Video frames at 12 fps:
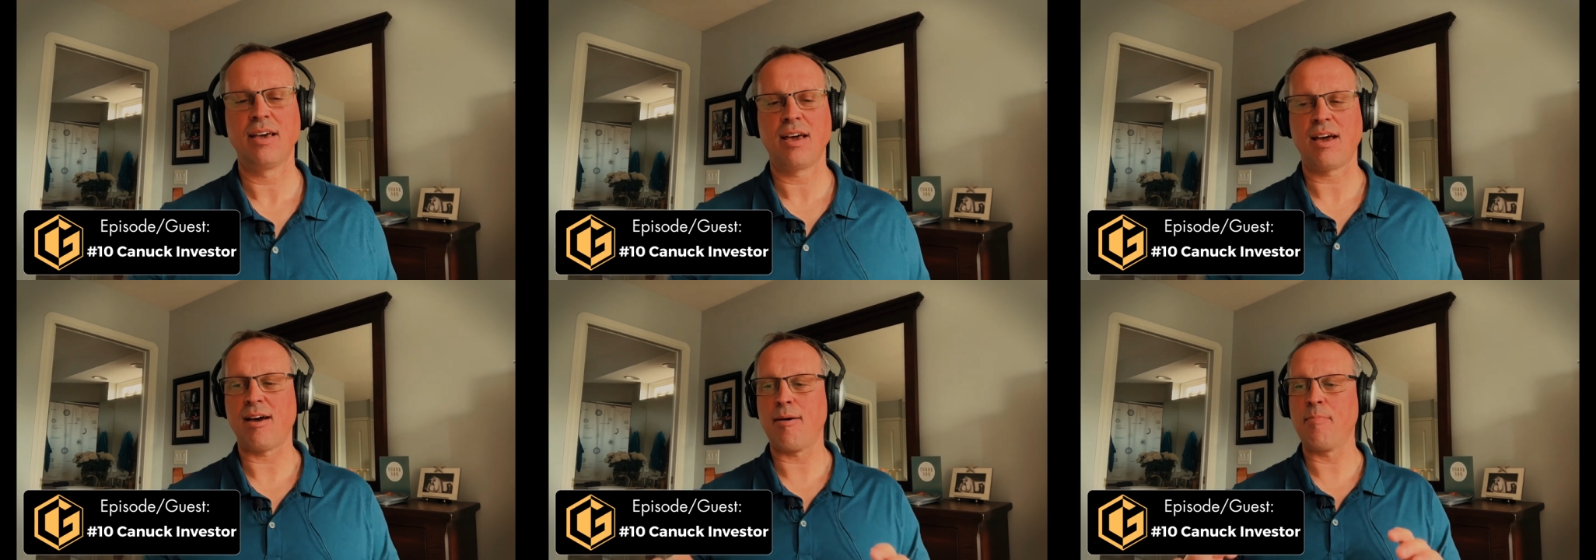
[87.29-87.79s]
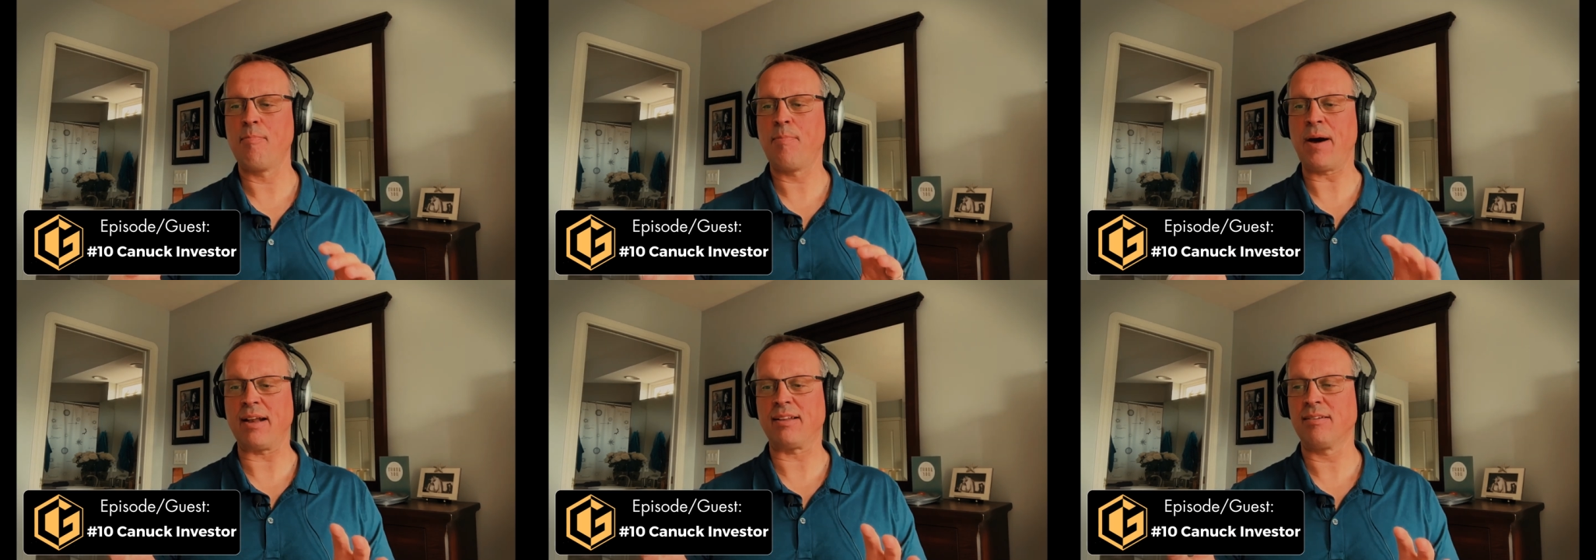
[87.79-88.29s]

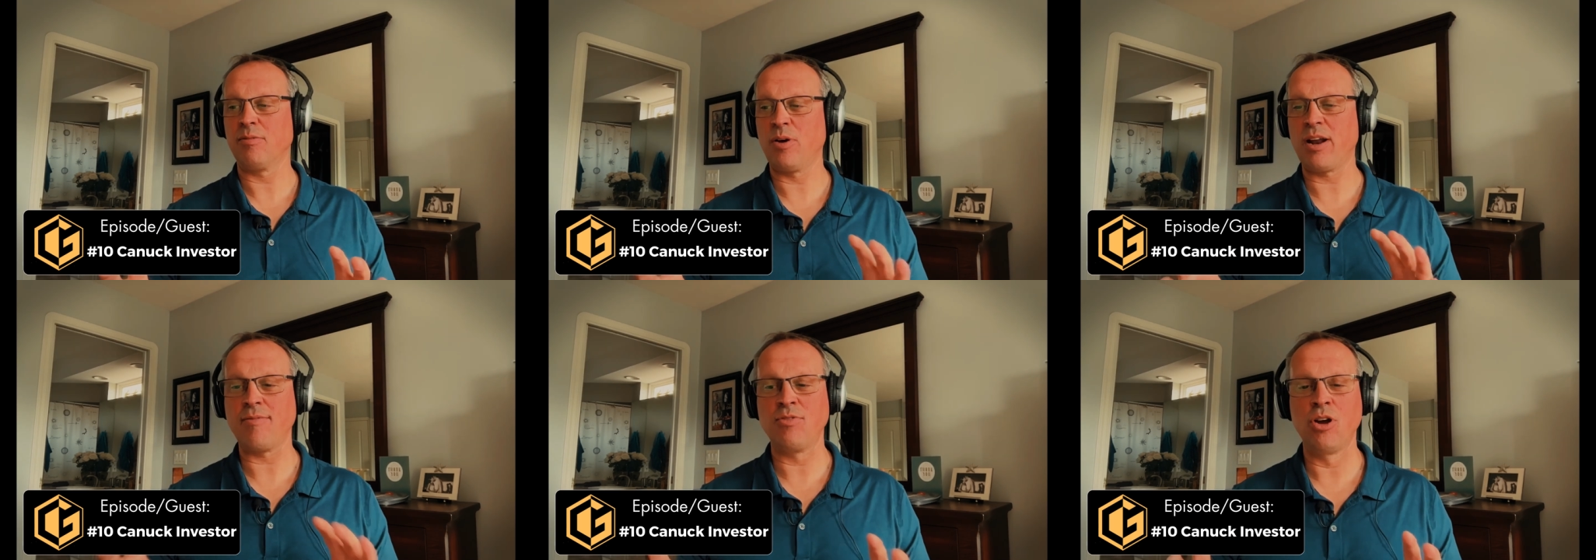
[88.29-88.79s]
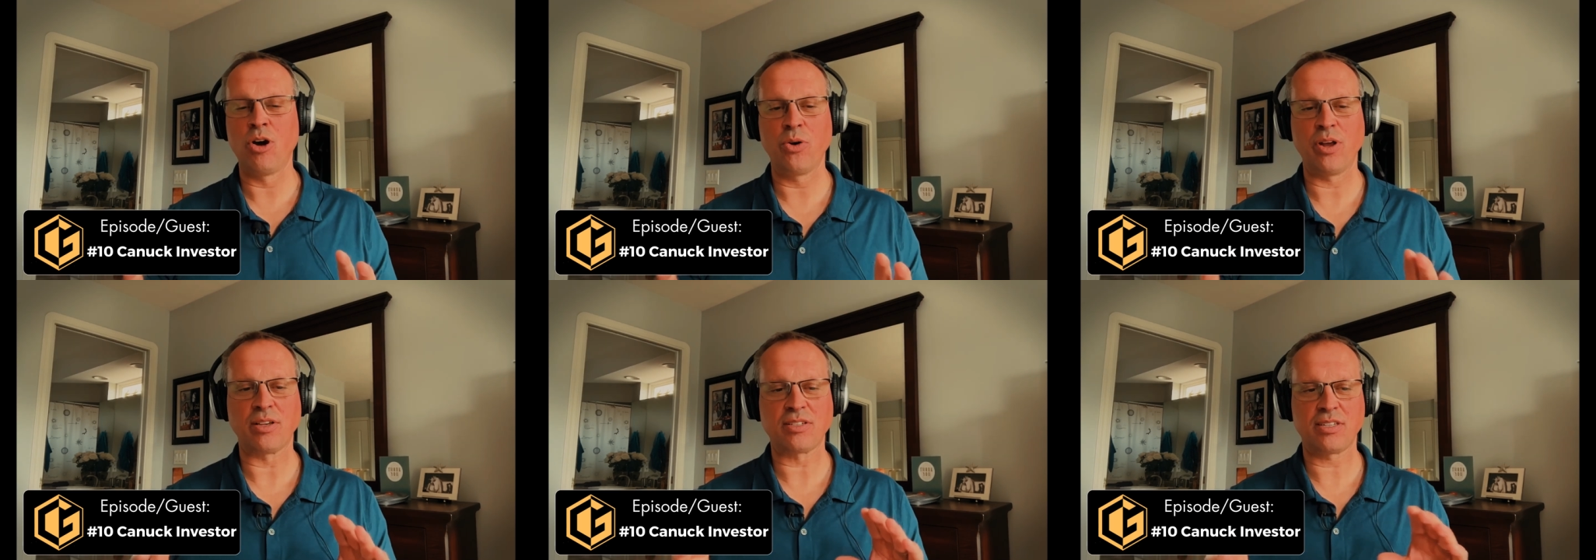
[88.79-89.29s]
But what I've
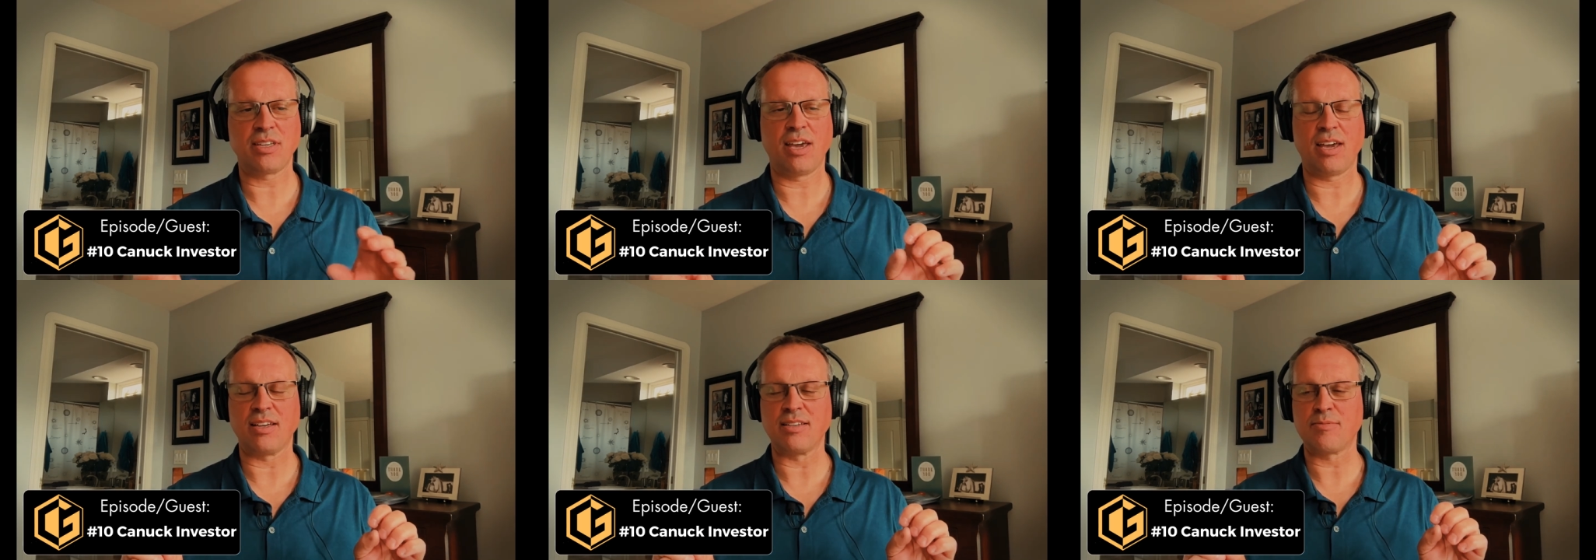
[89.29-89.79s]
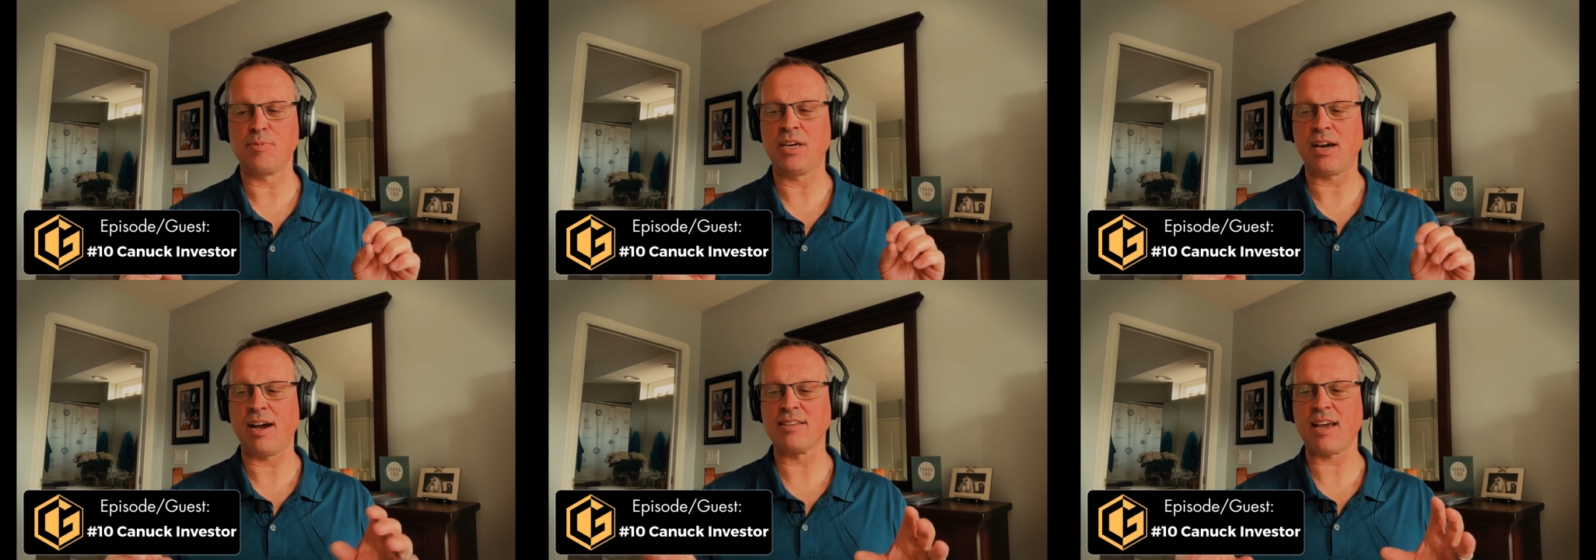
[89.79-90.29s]
noticed is
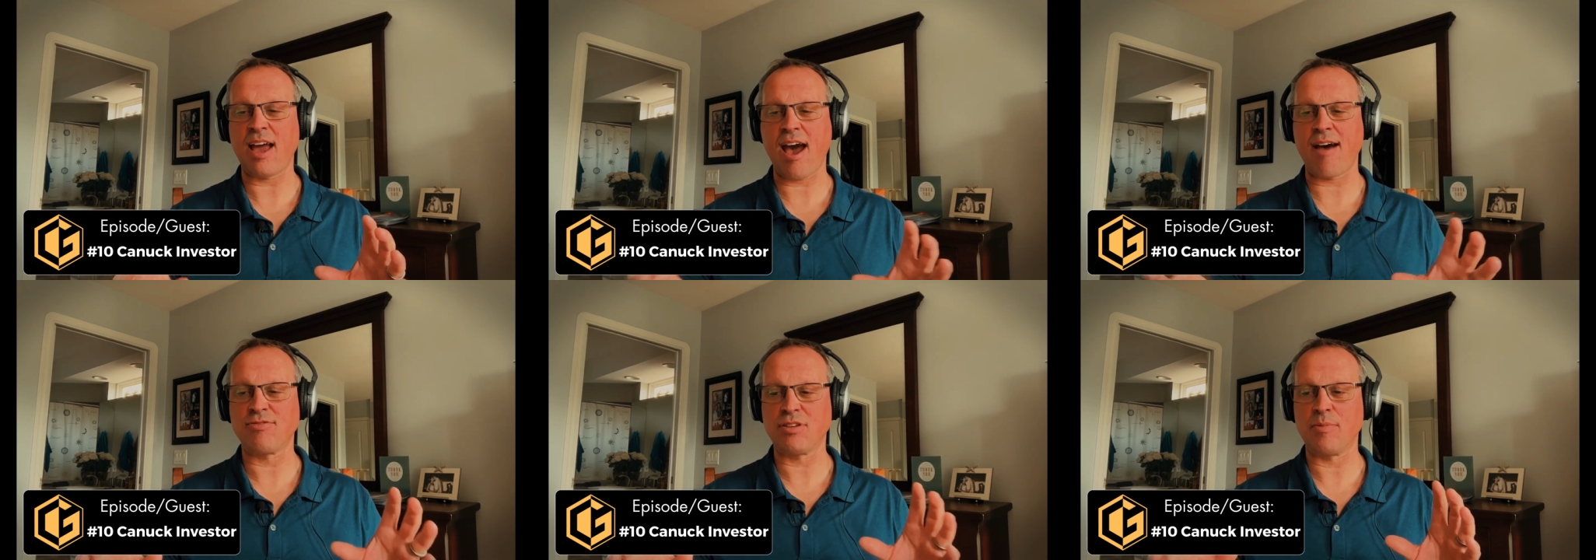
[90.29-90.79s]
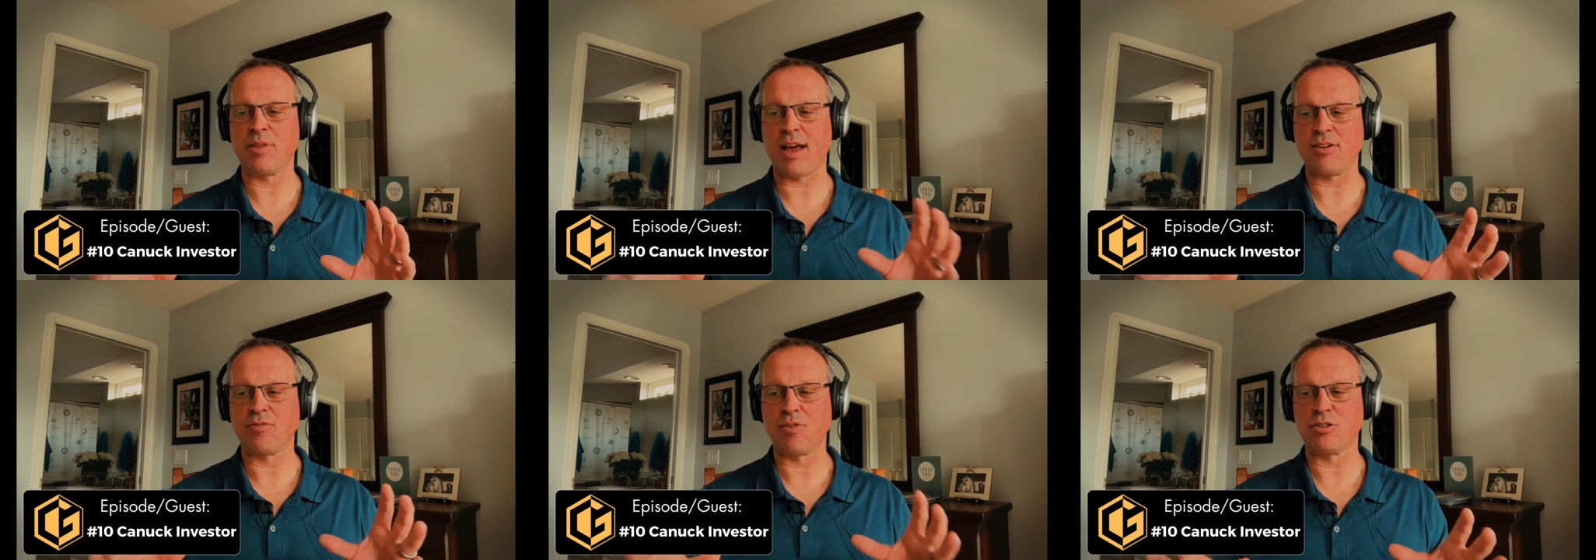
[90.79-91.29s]
because I have some of
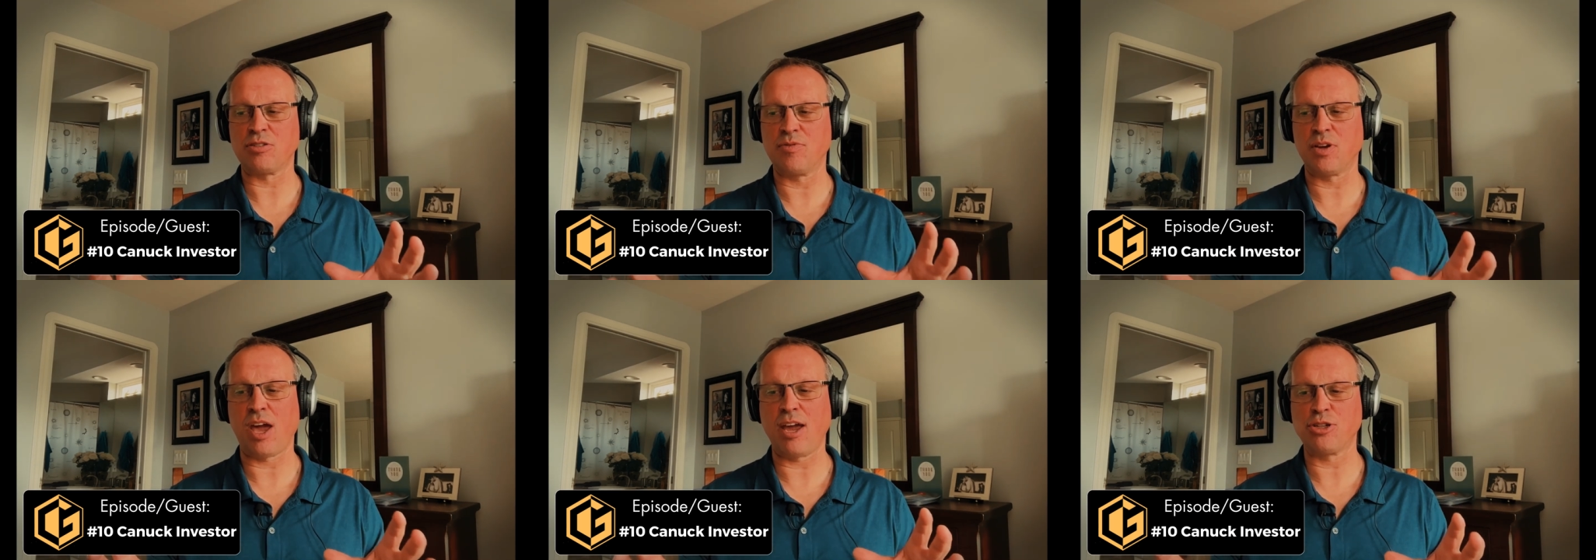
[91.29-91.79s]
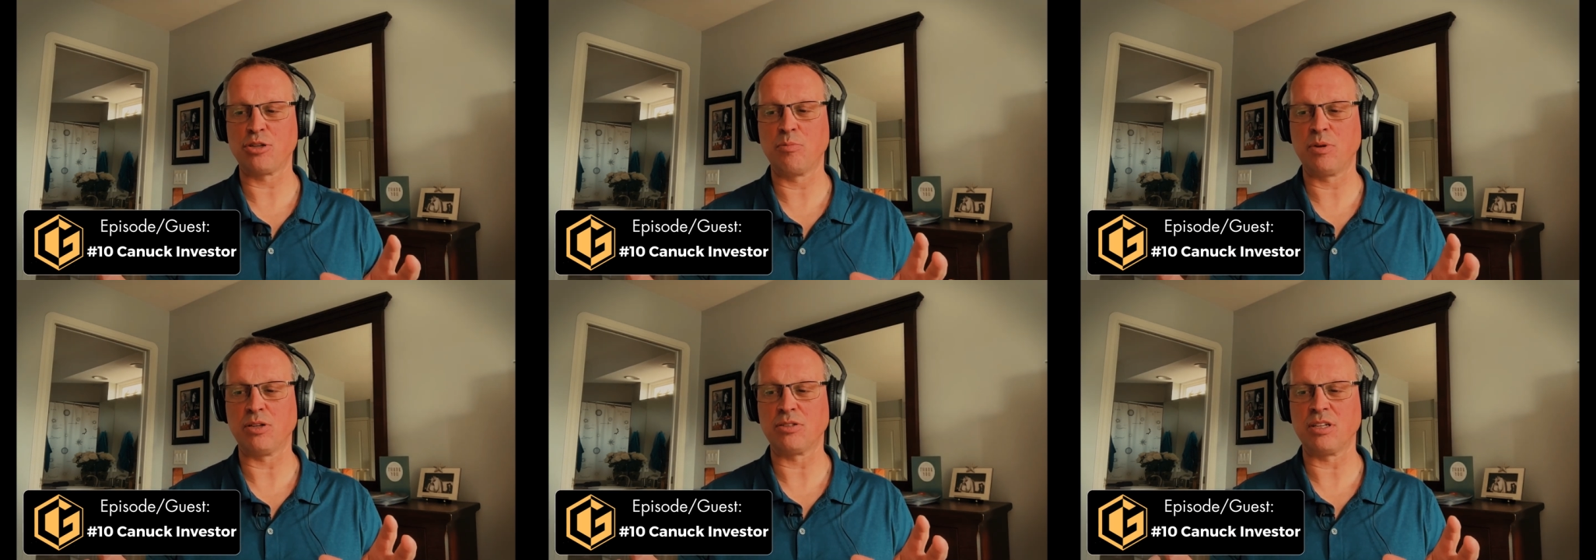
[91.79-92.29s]
that diversification
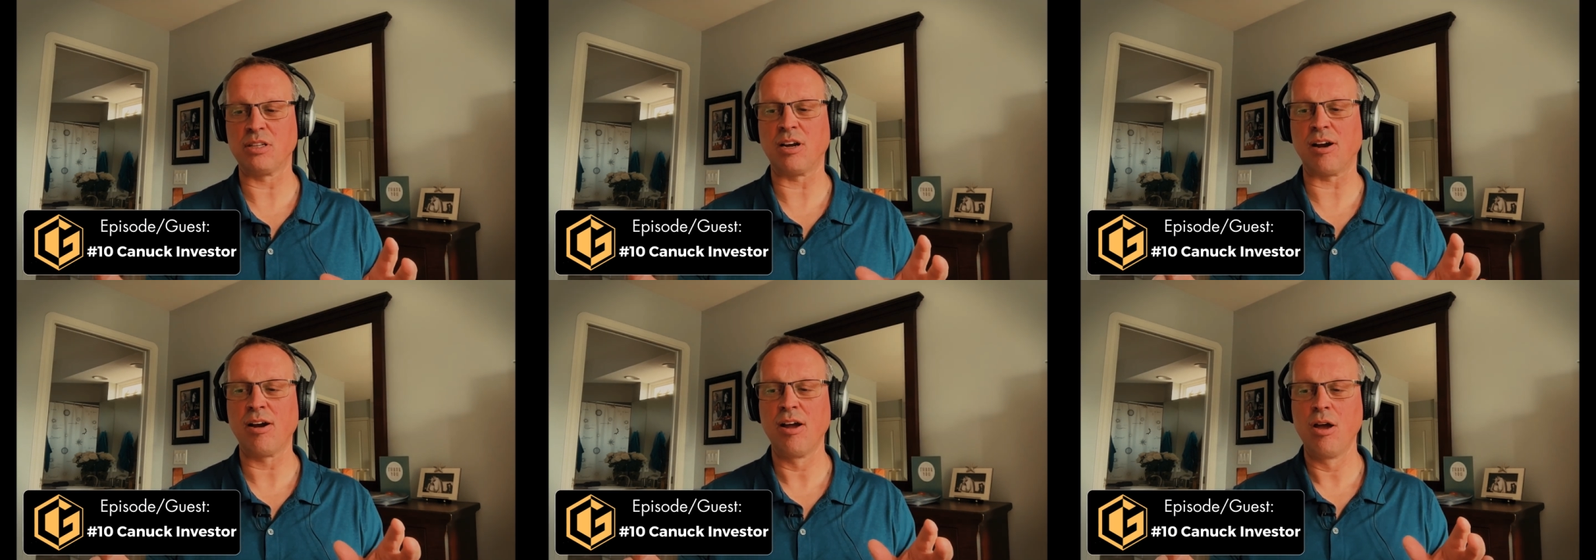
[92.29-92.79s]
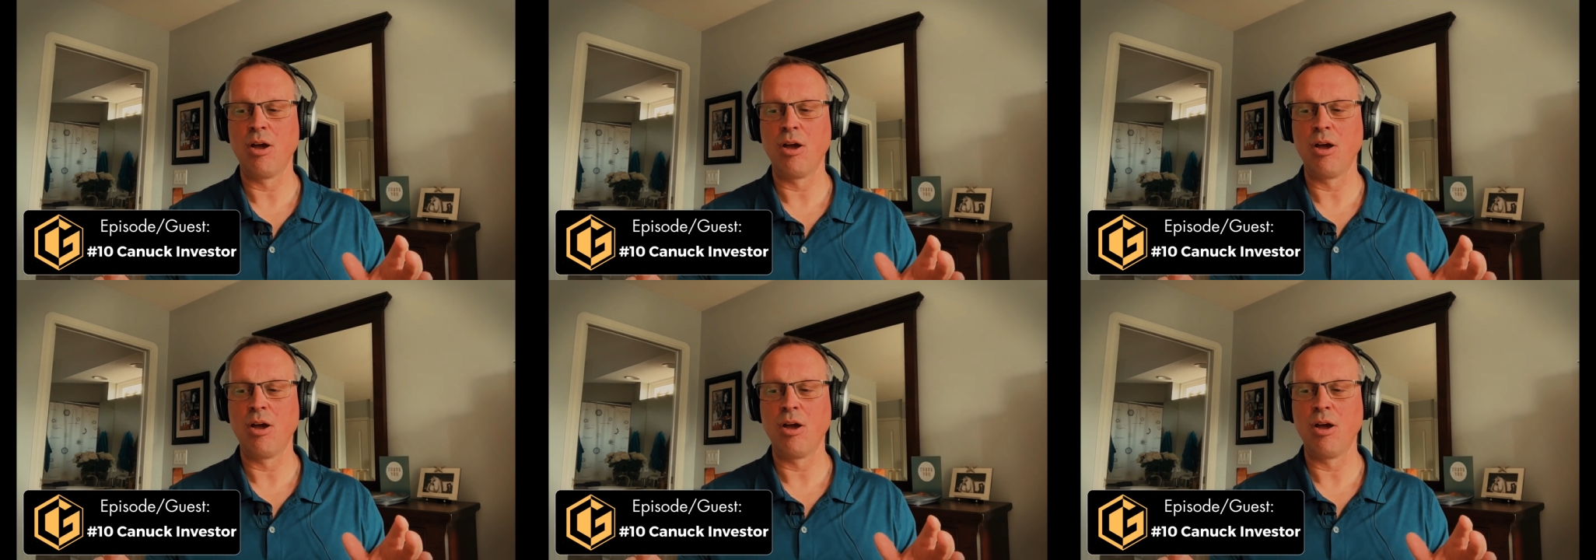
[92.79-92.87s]
built in there,